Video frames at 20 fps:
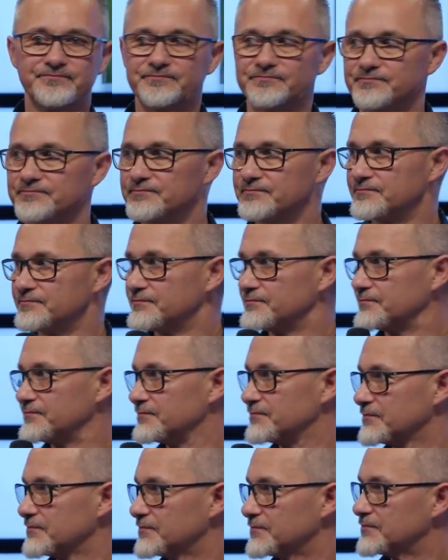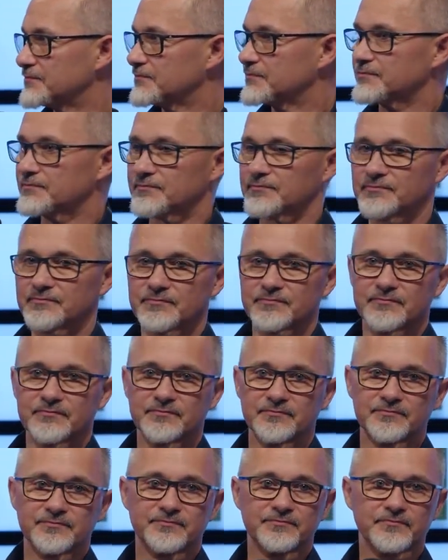
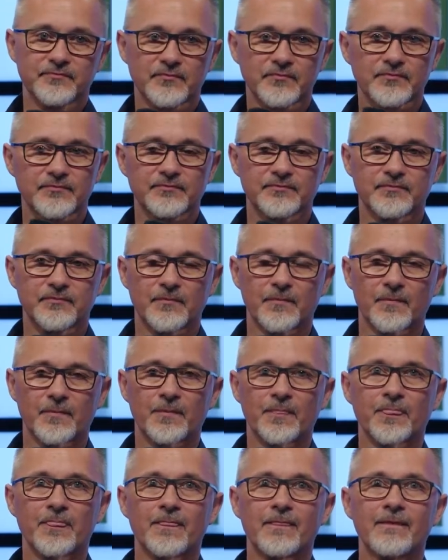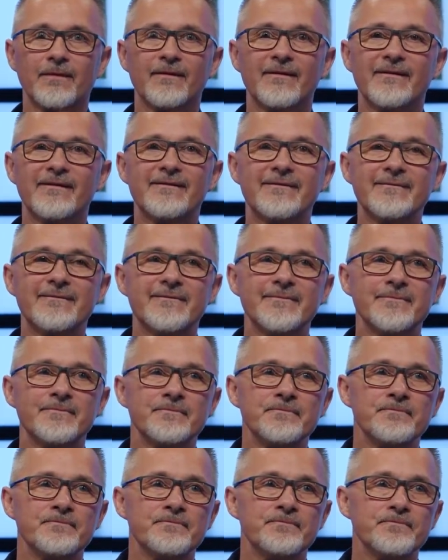
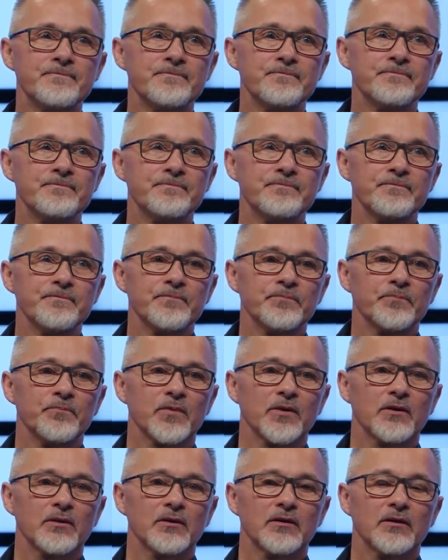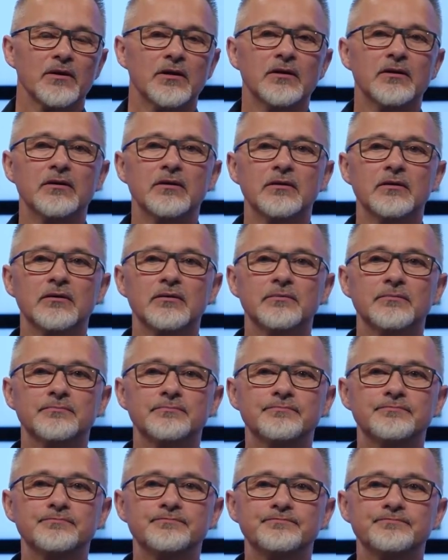
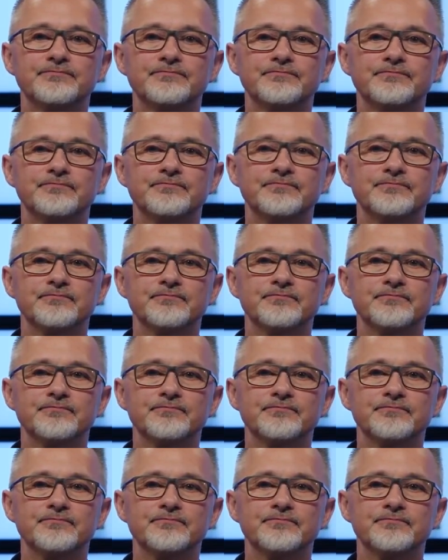No one is speaking in this clip.